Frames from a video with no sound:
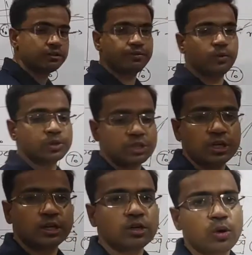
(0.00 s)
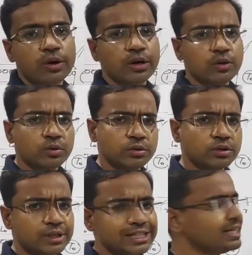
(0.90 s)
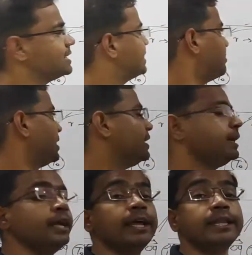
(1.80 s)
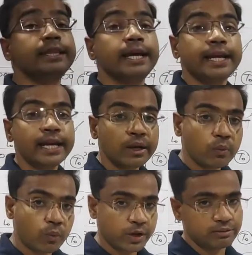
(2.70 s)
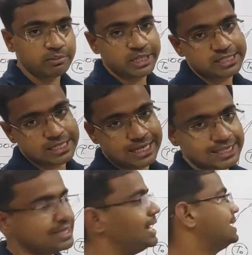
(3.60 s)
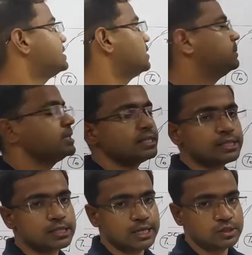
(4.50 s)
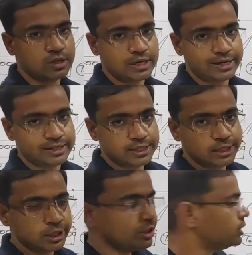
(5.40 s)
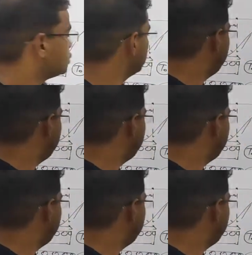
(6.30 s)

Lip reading: force, no torque, no nothing is applied, then what will be its length? That is termed as its natural length. So